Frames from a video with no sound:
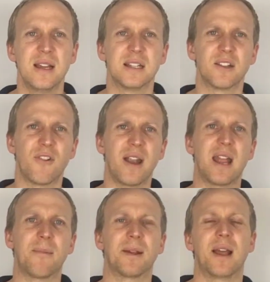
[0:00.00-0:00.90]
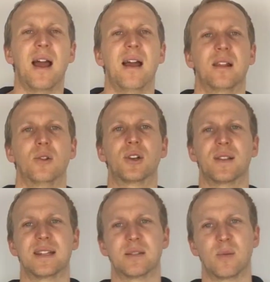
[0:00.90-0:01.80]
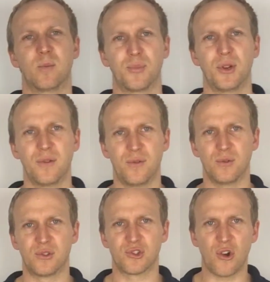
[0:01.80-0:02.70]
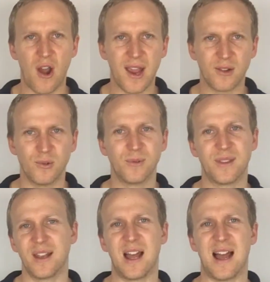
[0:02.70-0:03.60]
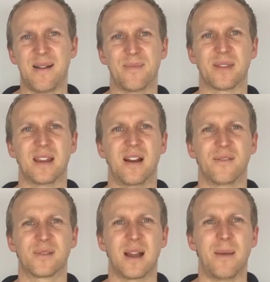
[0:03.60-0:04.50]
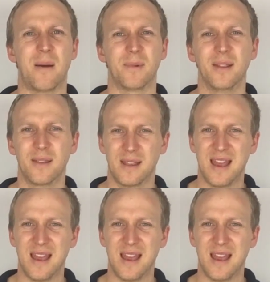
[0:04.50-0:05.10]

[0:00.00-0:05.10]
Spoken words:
So right now I'm going to look at this beautiful triangle that I've come up with.